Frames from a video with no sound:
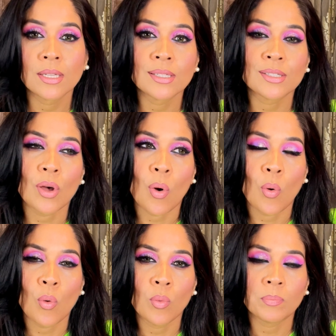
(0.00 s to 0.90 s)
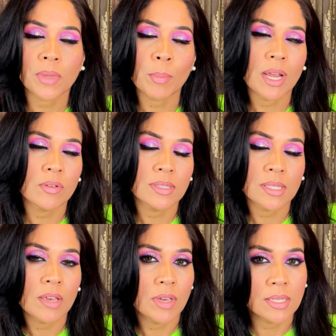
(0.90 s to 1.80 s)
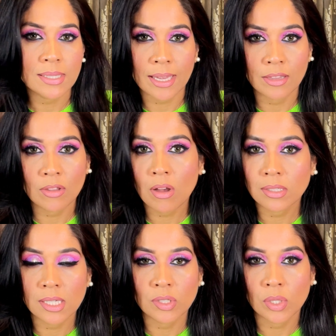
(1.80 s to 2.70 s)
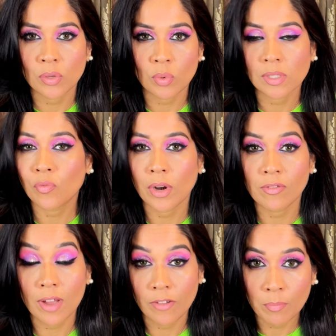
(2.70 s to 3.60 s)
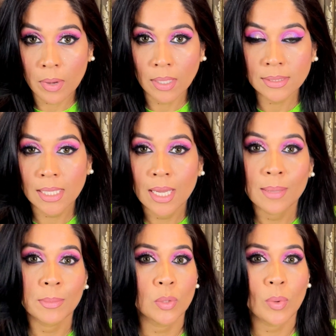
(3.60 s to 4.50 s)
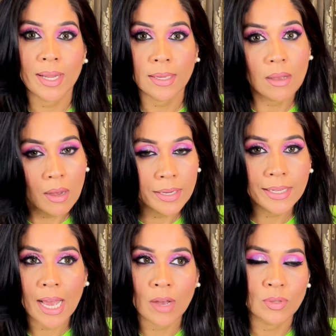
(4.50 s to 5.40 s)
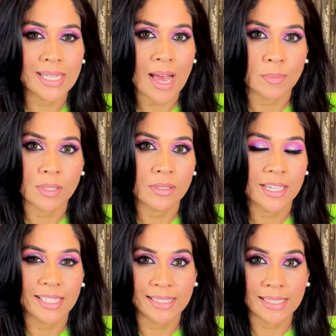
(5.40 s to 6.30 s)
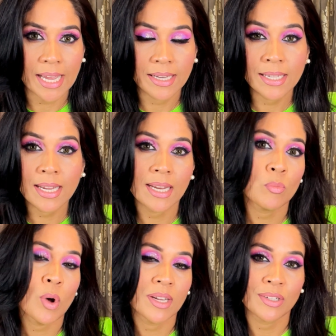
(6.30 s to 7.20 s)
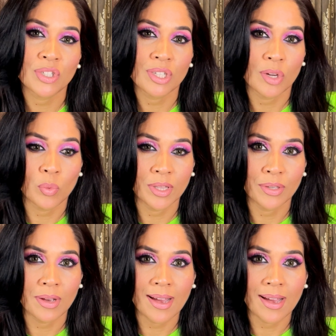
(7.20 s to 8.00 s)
So, but I was giving a second thought since it was 45 bucks. But when I got it, I was absolutely excited and wanted to share with you guys.